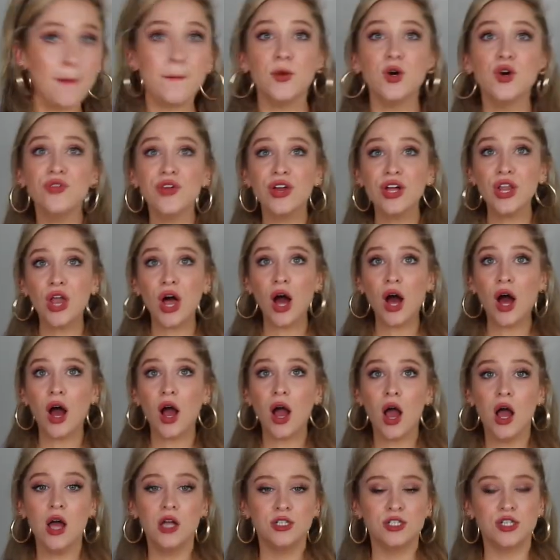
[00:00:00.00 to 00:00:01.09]
Moving
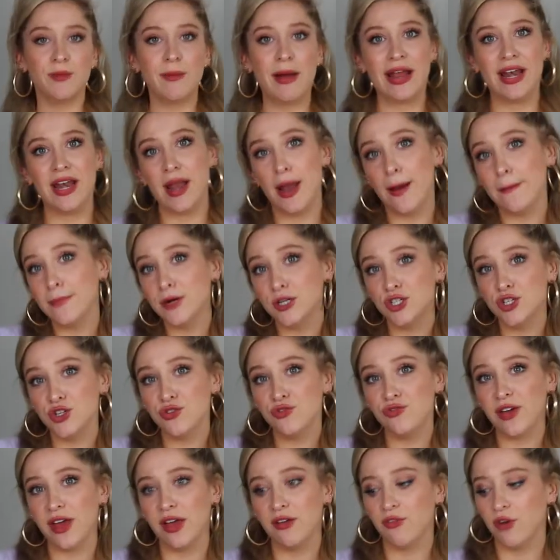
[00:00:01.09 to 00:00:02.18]
along to my number two
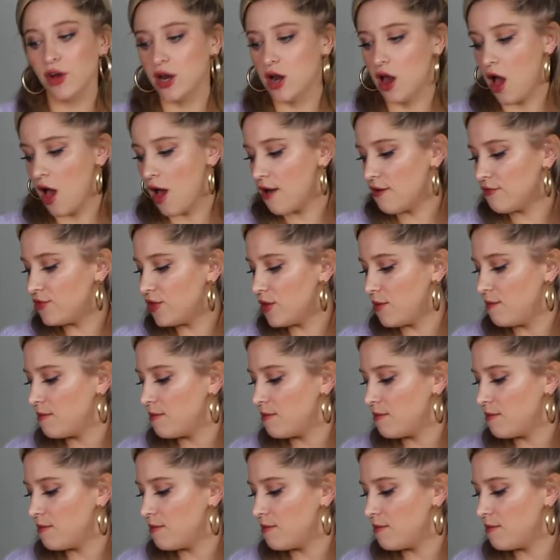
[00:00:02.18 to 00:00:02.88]
favorite of the